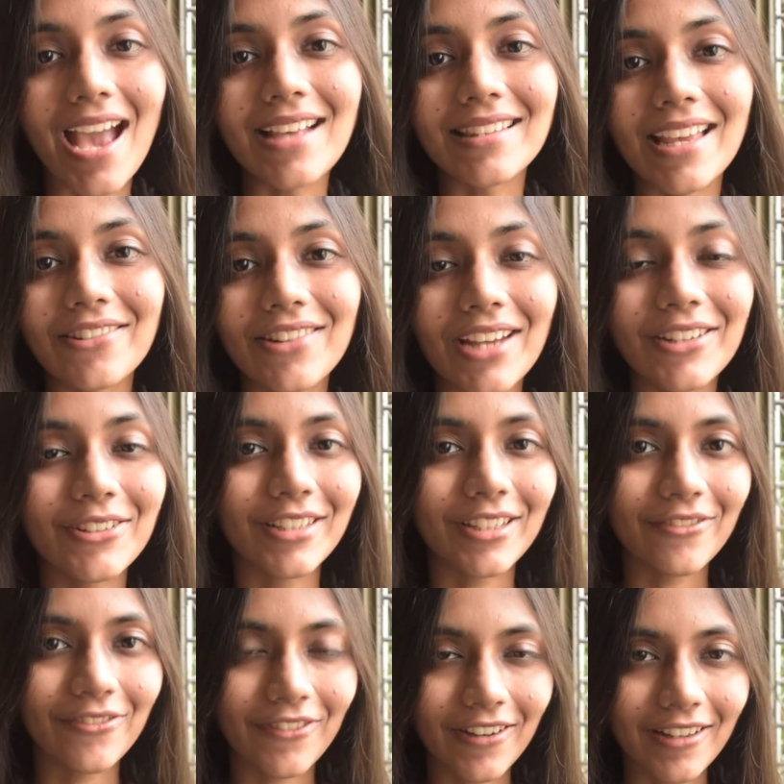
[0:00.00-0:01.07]
As I tried to
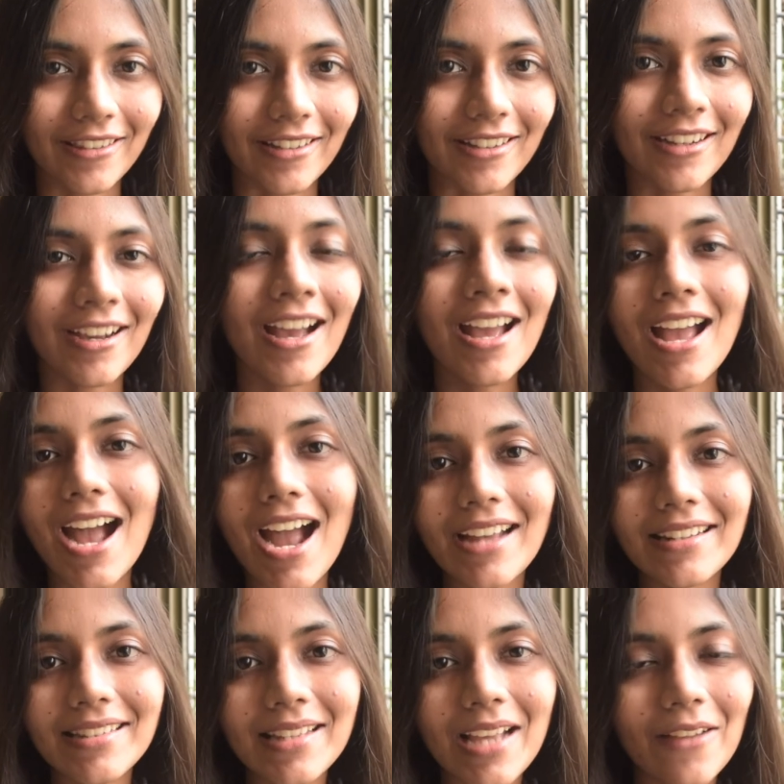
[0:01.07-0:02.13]
dig further,
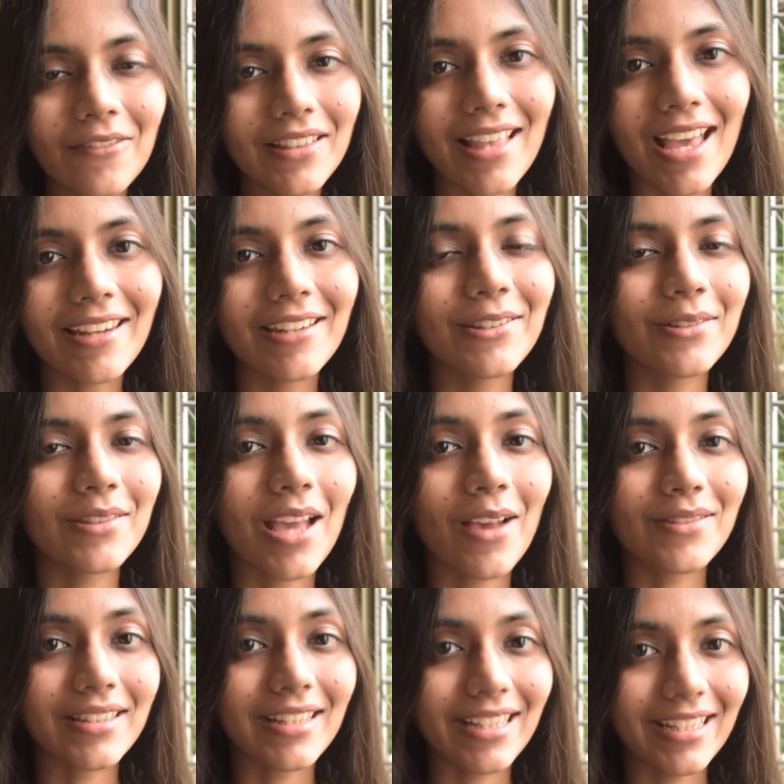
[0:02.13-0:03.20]
I discovered that in two
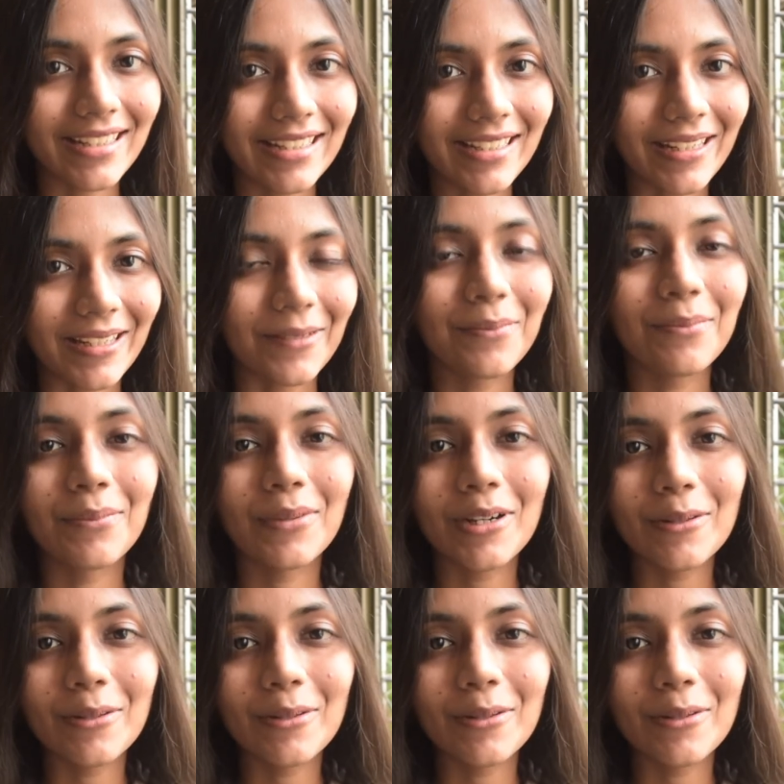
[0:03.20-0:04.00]
thousand eighteen,